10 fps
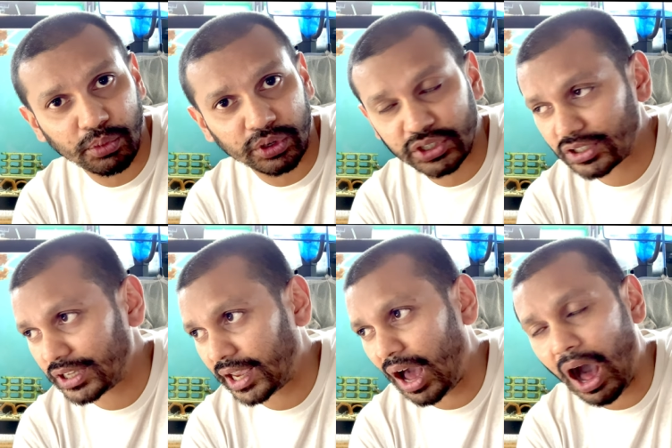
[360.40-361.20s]
book, just
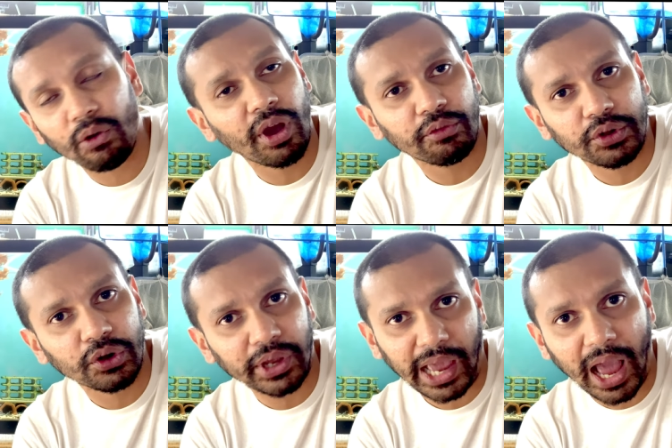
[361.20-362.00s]
like how I would
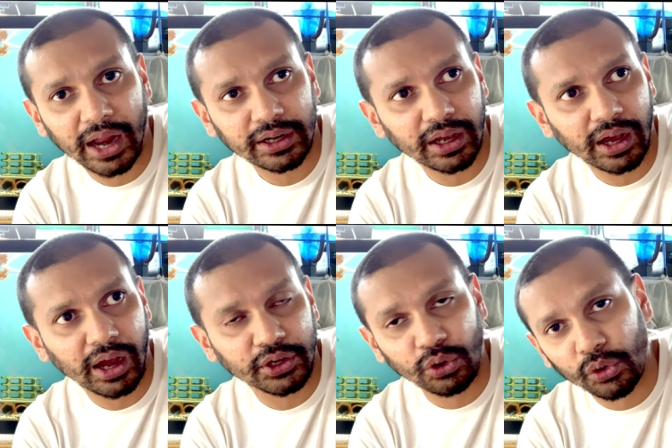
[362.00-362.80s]
look at
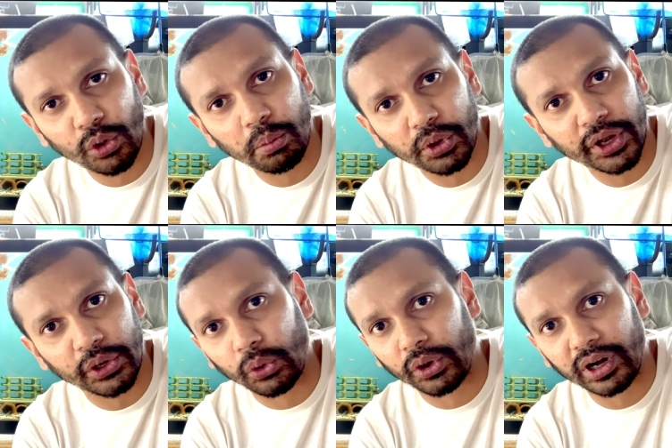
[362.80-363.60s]
a dodo
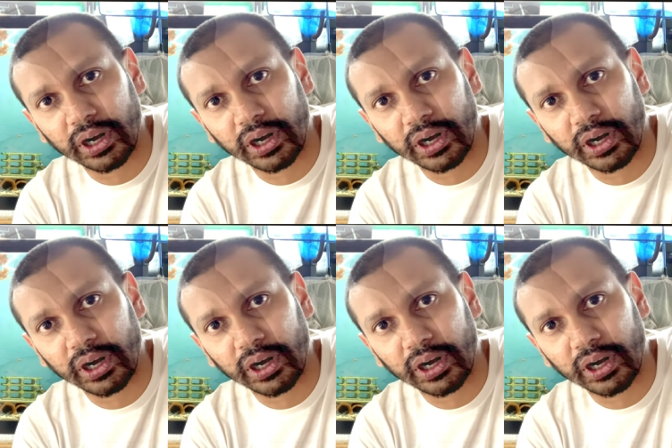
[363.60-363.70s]
bird or